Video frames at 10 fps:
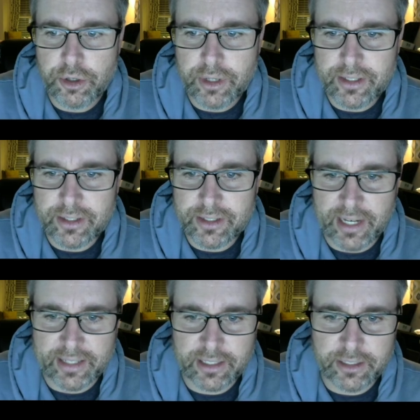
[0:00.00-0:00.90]
can
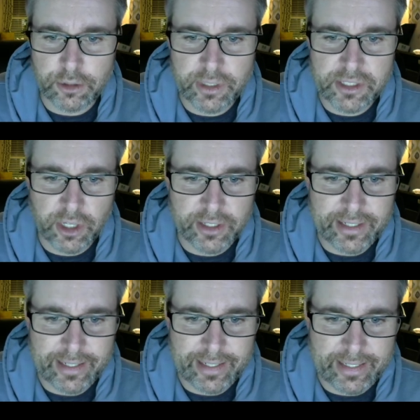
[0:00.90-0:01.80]
technically do this on
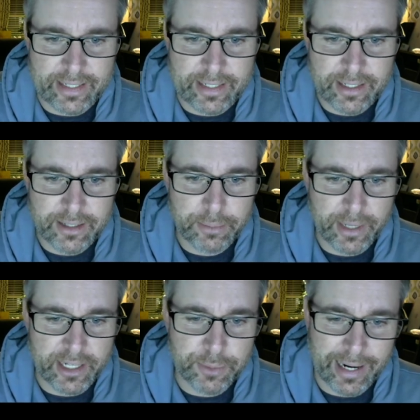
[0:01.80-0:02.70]
any
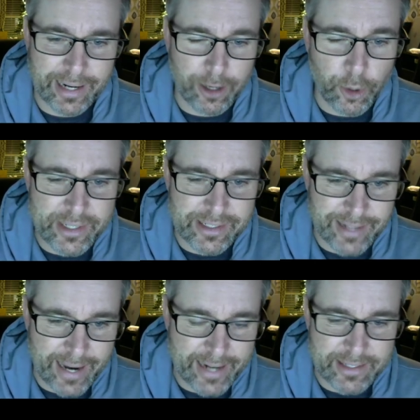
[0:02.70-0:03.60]
page, but I always
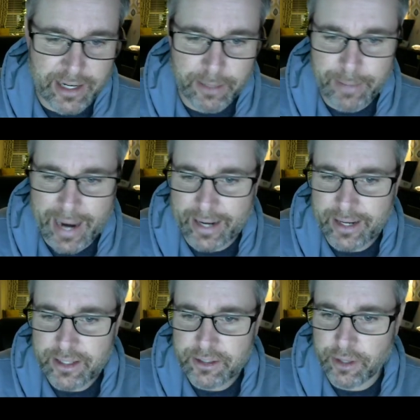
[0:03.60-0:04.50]
like to come back
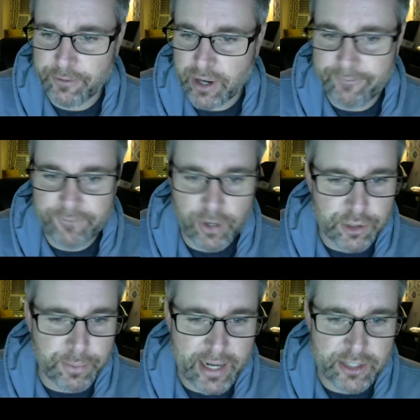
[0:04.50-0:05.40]
to the very
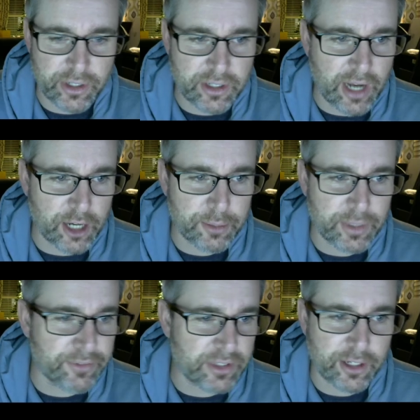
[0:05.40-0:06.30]
first page in a document
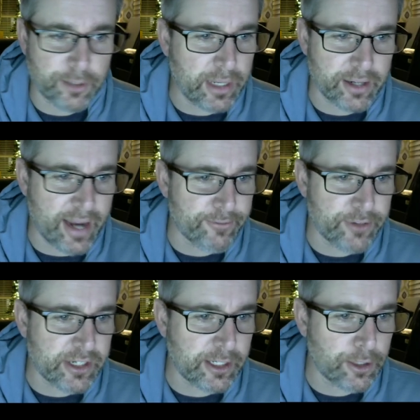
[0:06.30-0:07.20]
if it's going to be on
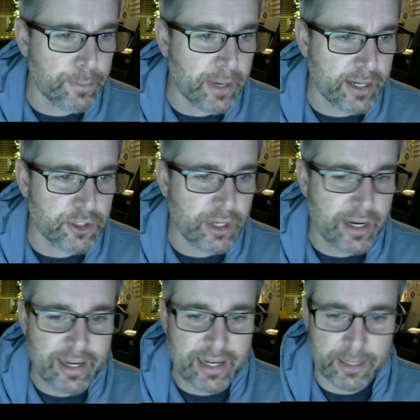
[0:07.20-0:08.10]
every single page.
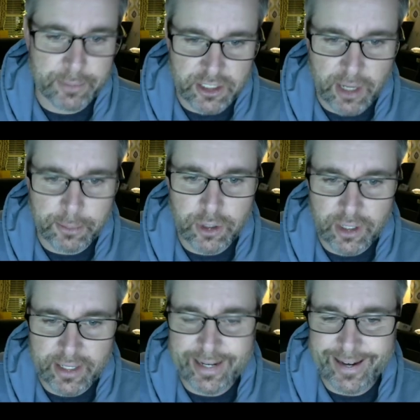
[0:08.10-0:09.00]
And I'm going to double
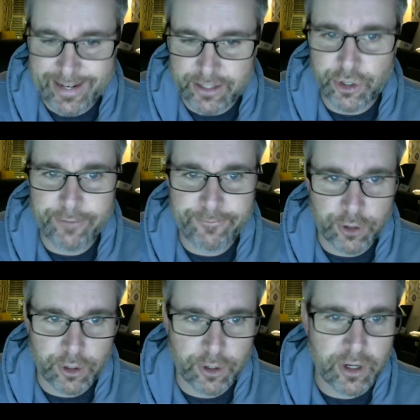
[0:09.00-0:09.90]
click into the
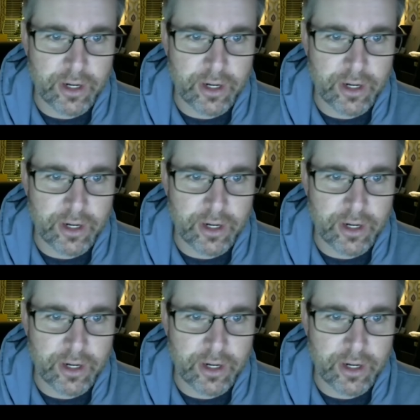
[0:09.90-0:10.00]
footer,